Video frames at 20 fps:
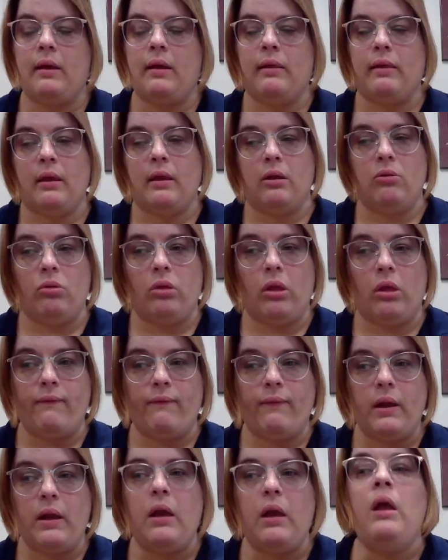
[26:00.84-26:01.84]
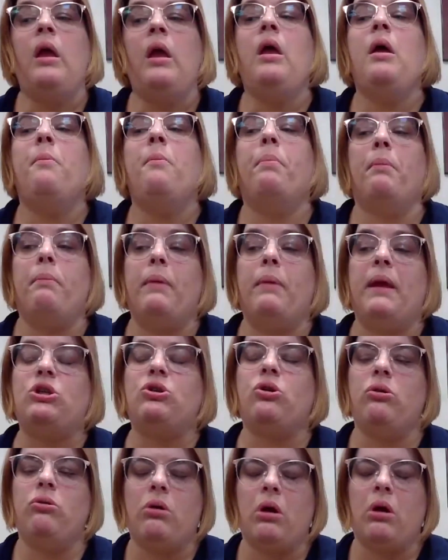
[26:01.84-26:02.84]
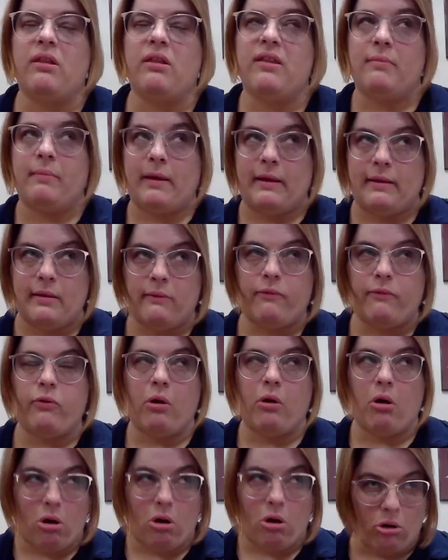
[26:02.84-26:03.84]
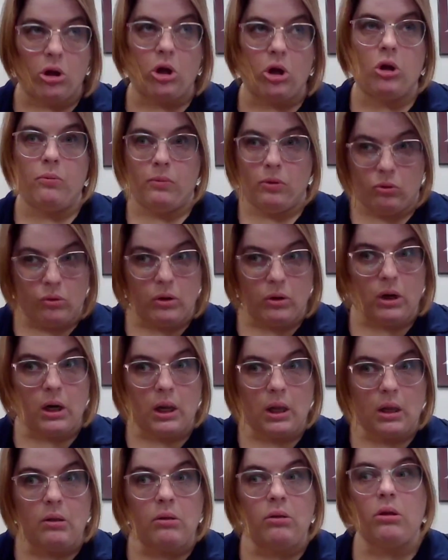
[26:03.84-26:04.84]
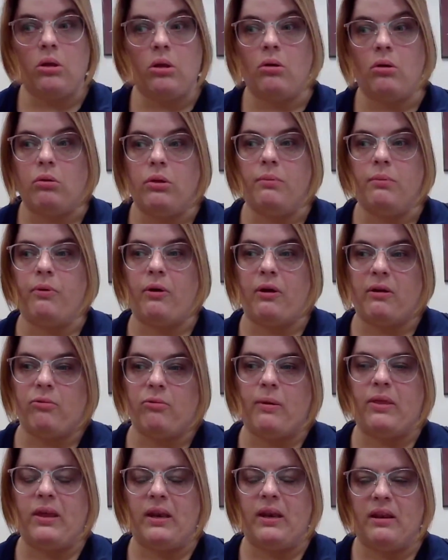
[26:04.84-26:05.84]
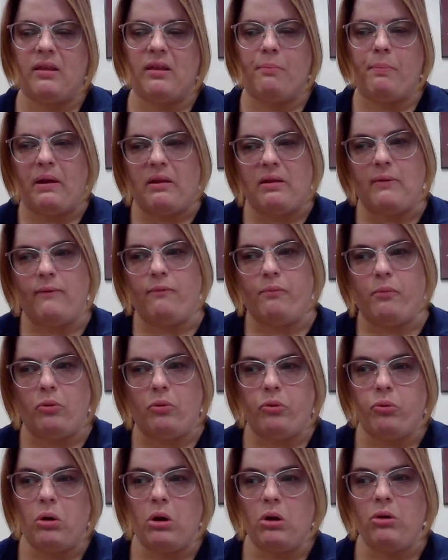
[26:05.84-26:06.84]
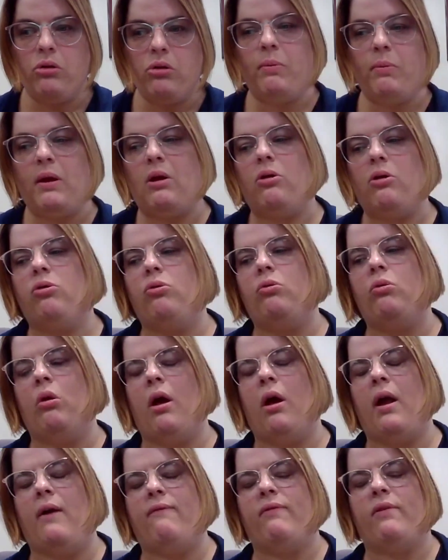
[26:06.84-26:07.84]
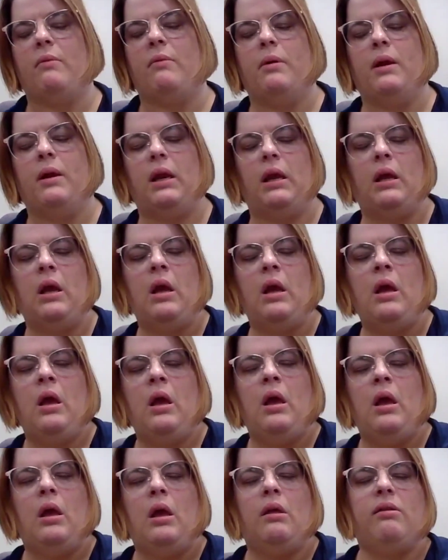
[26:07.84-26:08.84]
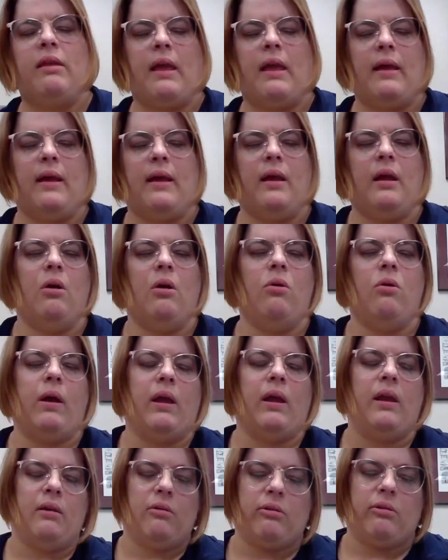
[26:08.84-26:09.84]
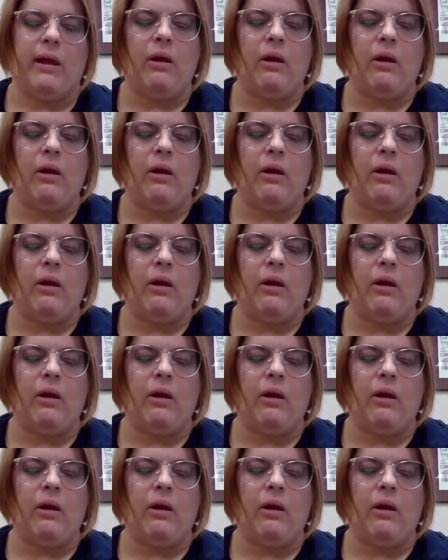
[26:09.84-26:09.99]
and that you love it, but make sure you customize it for our community. So the browse method is the best of both worlds, because you have somebody saying, okay, here's the